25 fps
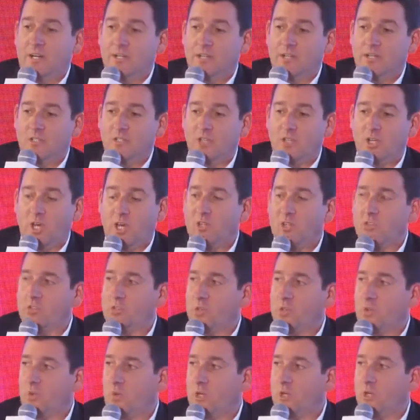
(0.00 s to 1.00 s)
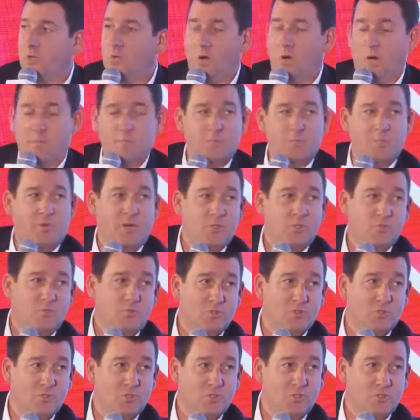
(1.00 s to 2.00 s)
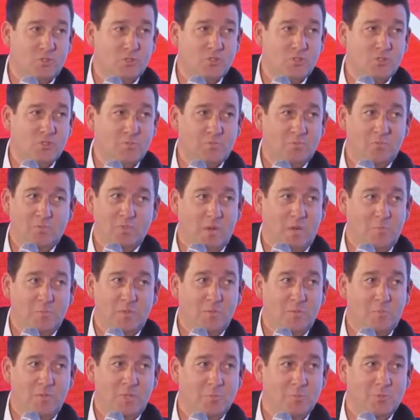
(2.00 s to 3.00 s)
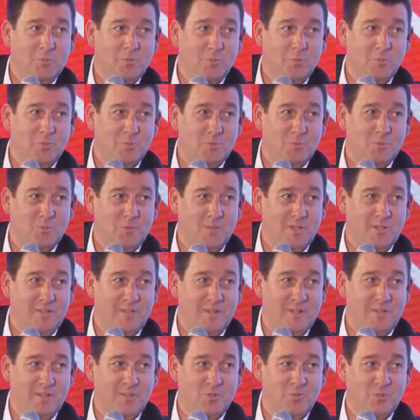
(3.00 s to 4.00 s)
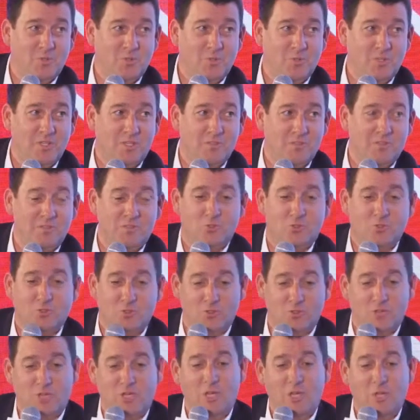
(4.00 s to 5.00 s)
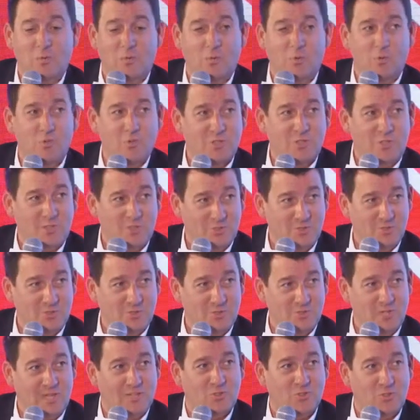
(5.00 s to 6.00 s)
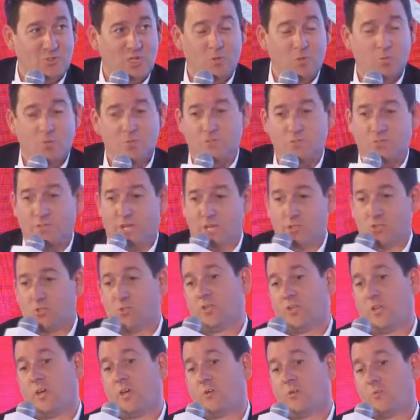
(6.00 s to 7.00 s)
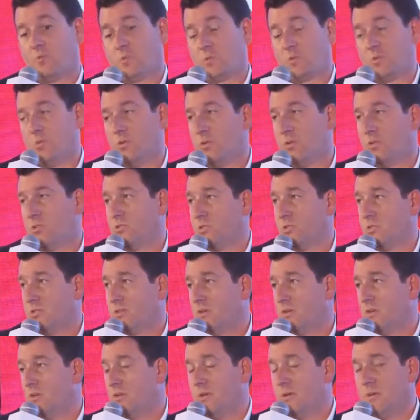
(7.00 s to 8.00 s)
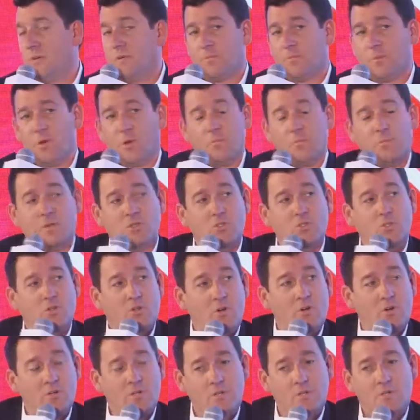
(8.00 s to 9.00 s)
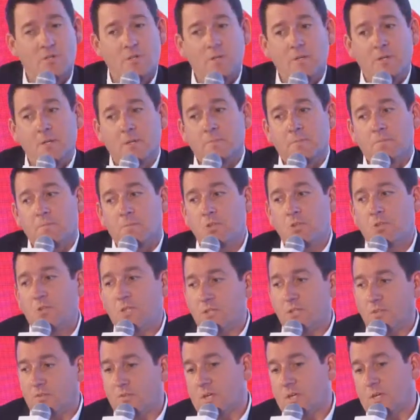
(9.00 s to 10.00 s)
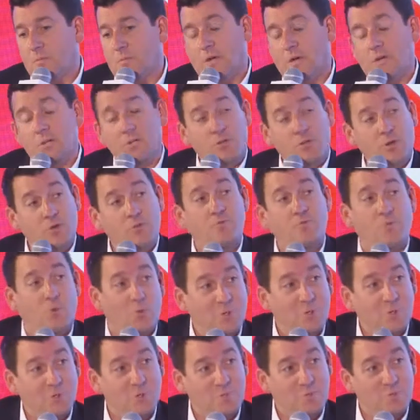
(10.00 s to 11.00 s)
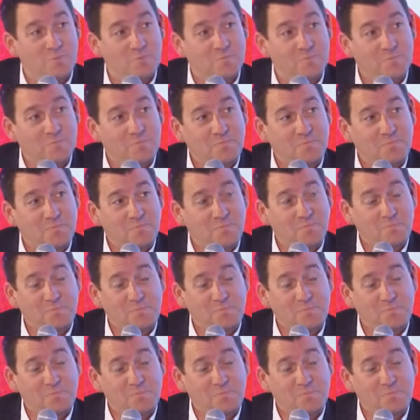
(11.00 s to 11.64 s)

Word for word: Uh, it changes the way you optimize for search, and not many people do this right now. They still think of search keywords as text keywords. Natural language queries are, are much longer. You need to think about your own voice.